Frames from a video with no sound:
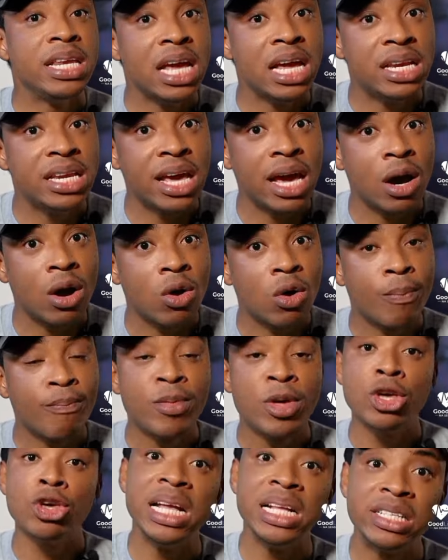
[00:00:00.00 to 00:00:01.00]
B, day
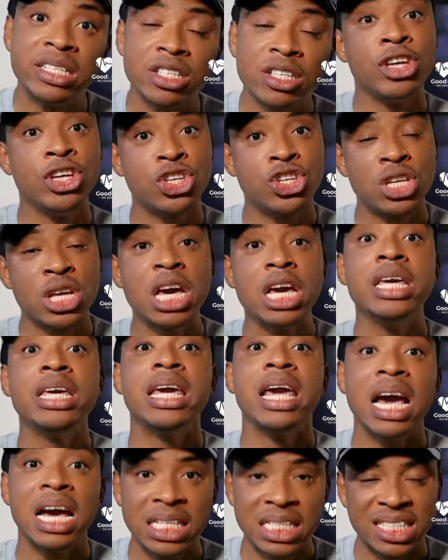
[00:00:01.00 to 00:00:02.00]
deal, meat, fish,
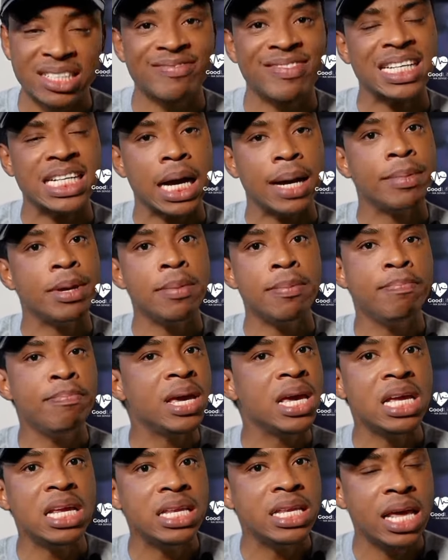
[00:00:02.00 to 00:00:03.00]
yes,
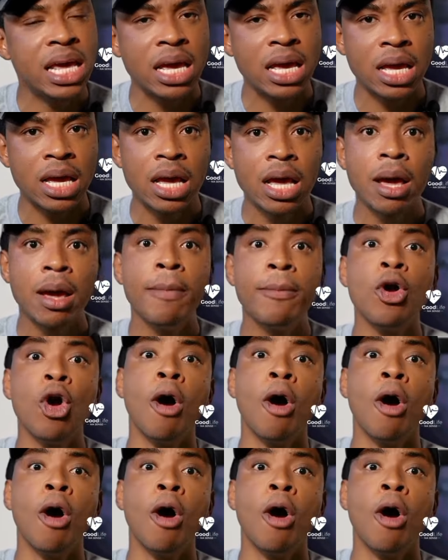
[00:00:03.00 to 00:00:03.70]
vitamin B day.